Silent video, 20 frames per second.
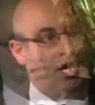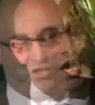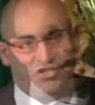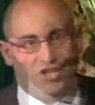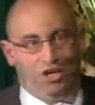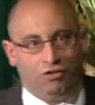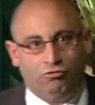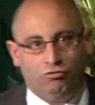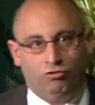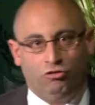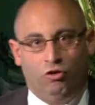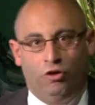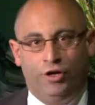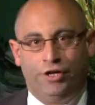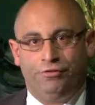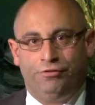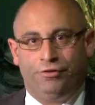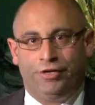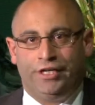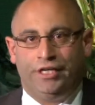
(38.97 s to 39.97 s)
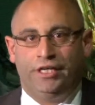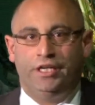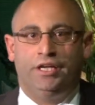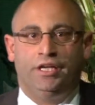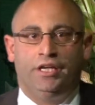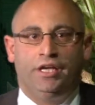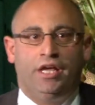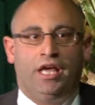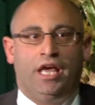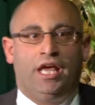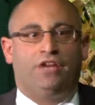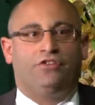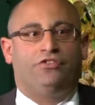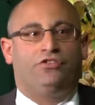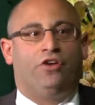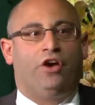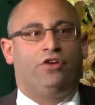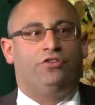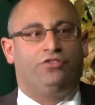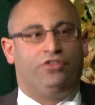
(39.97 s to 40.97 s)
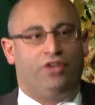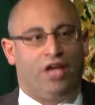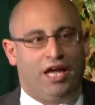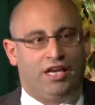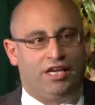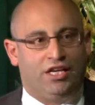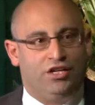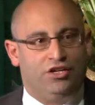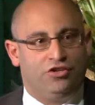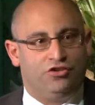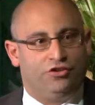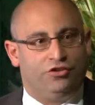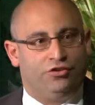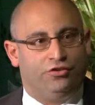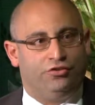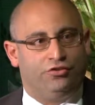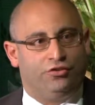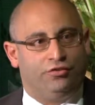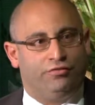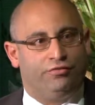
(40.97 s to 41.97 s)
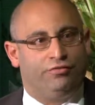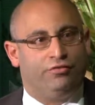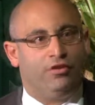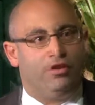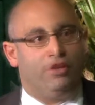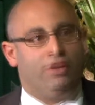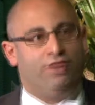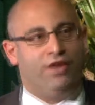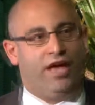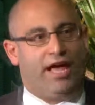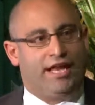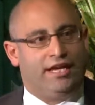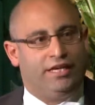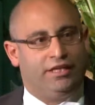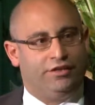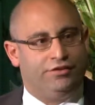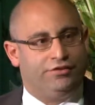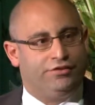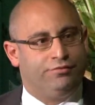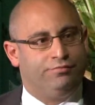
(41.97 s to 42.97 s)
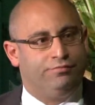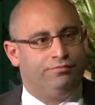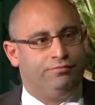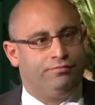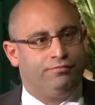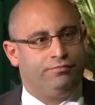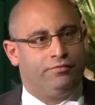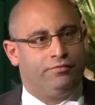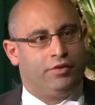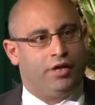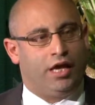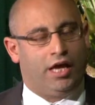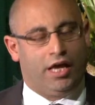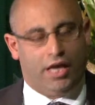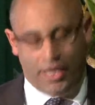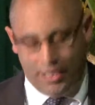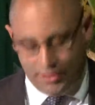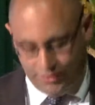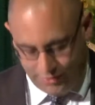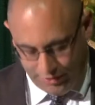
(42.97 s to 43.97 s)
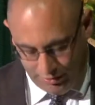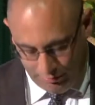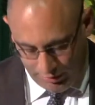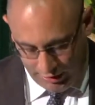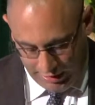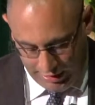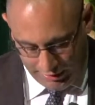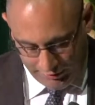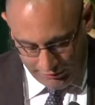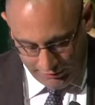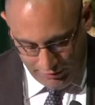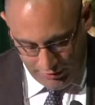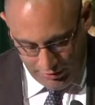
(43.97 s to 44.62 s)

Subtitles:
general loitering and associated issues of vandalism and similar.